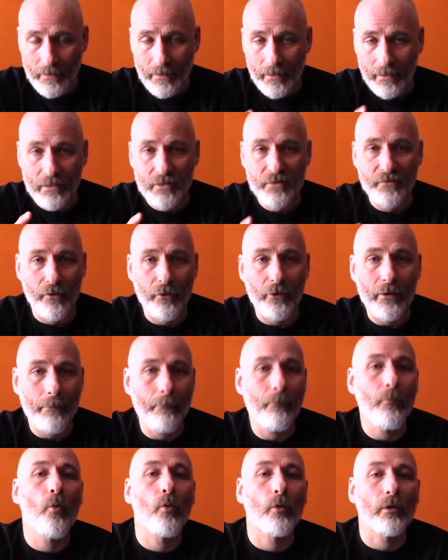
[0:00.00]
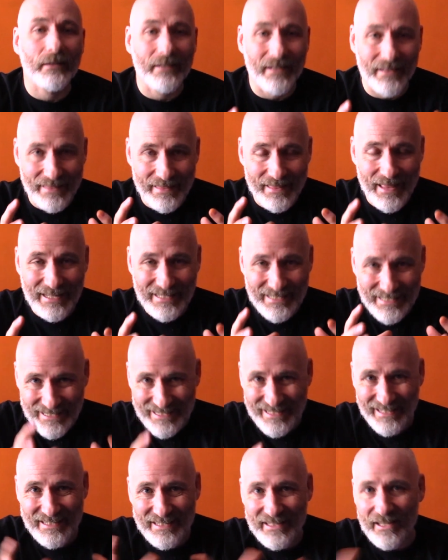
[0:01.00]
And it's very important at that
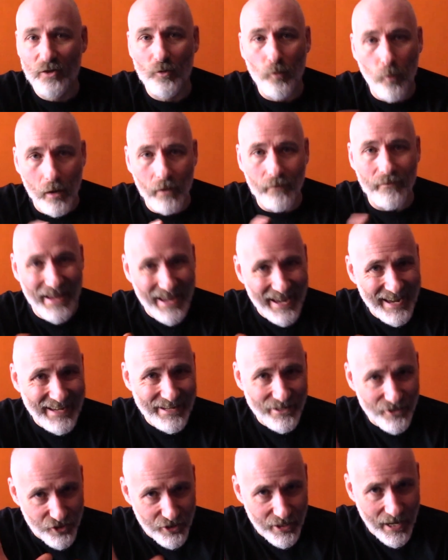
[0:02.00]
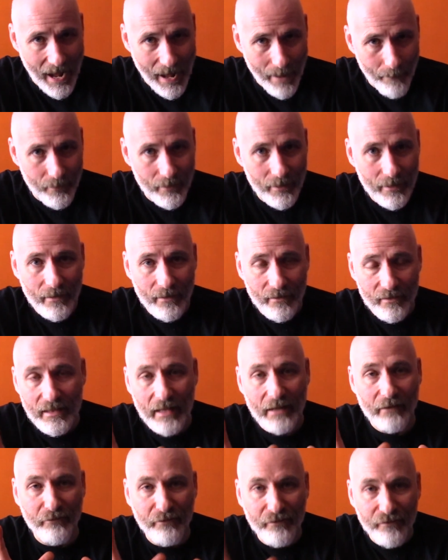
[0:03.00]
six to twelve age gap
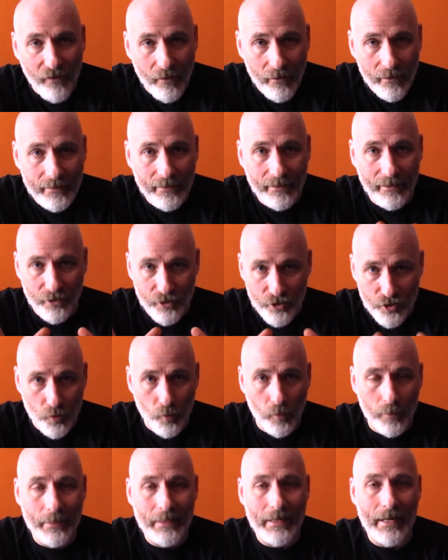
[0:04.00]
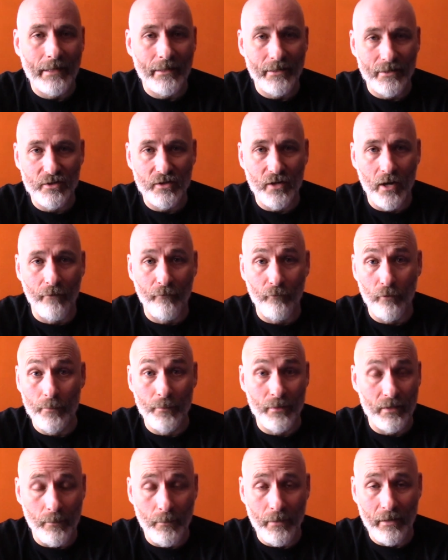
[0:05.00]
that fun, enjoyment, and discovery
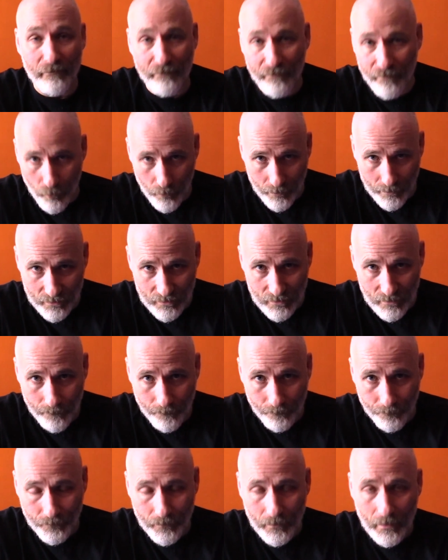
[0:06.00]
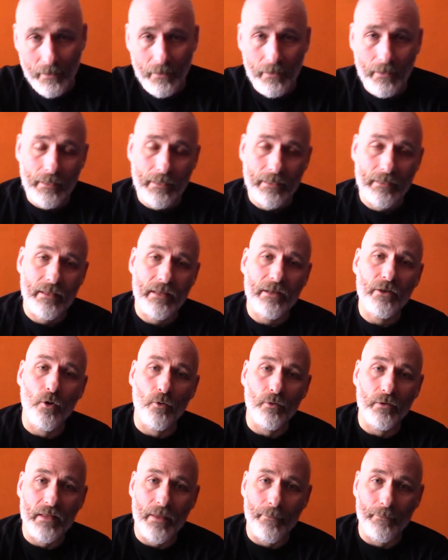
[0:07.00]
be the main focus. He then
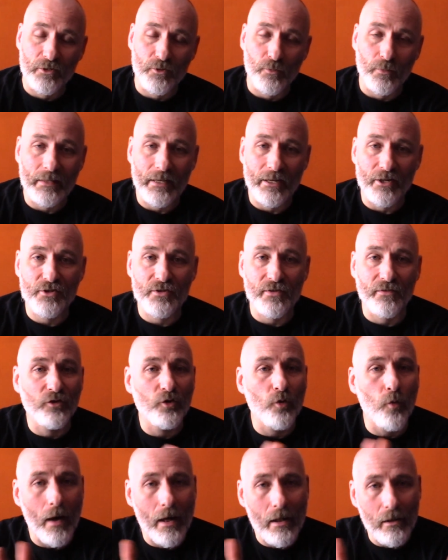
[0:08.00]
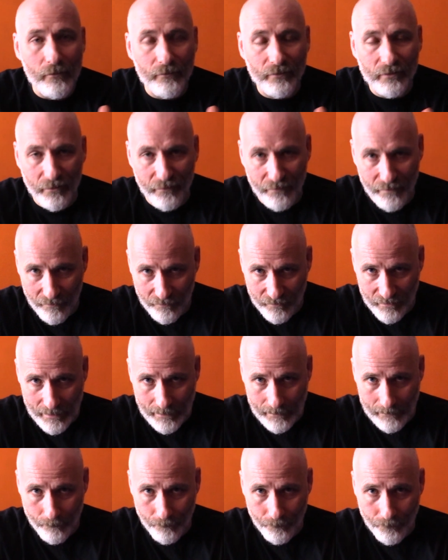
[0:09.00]
noted that between the ages of twelve to
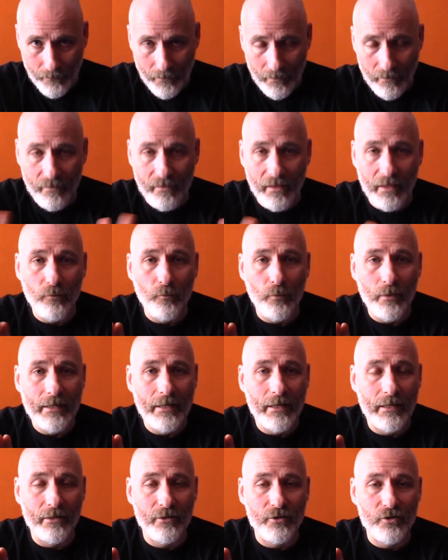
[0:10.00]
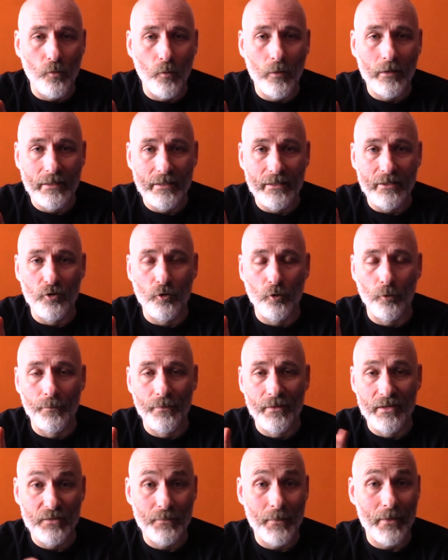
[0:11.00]
fifteen, then we get into what he
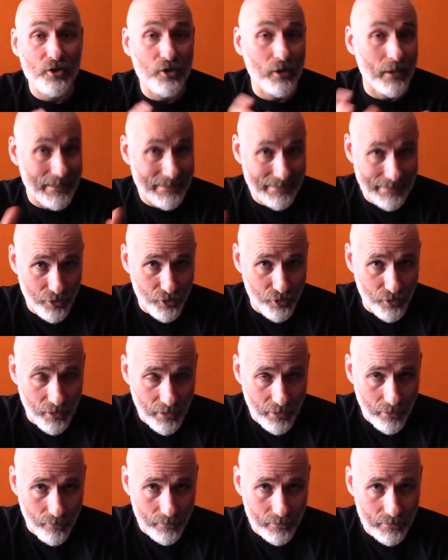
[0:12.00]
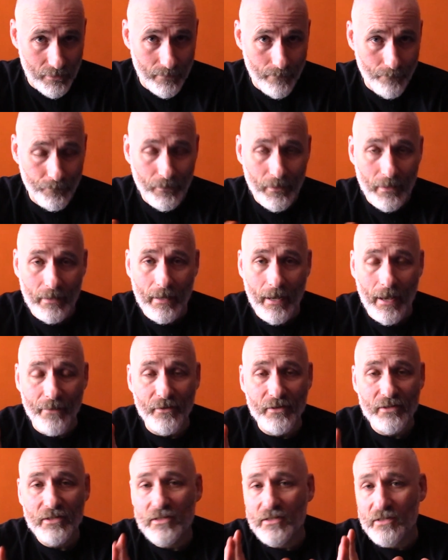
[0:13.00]
termed the specialization years. And
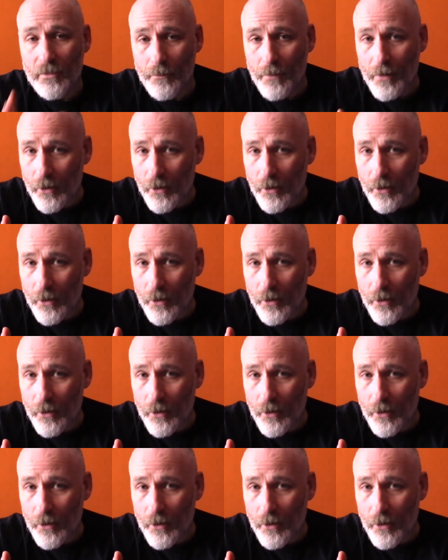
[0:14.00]
this is the